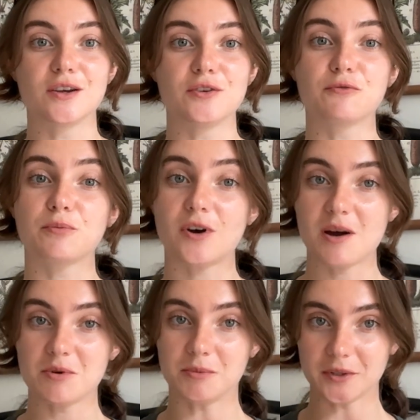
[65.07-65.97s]
you've
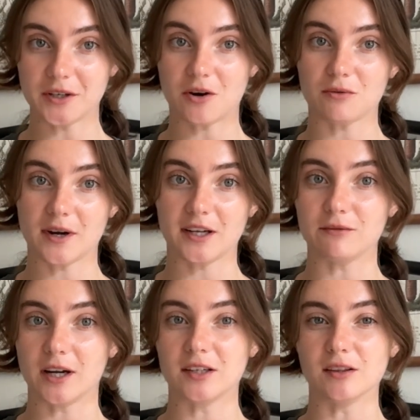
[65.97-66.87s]
probably already
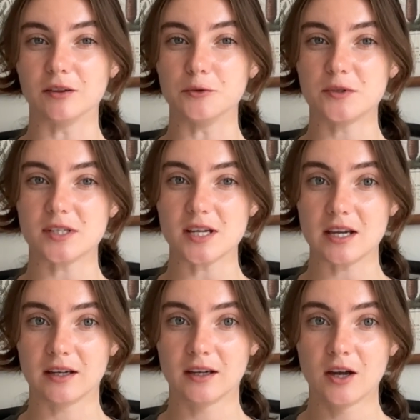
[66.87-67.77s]
read Lucy,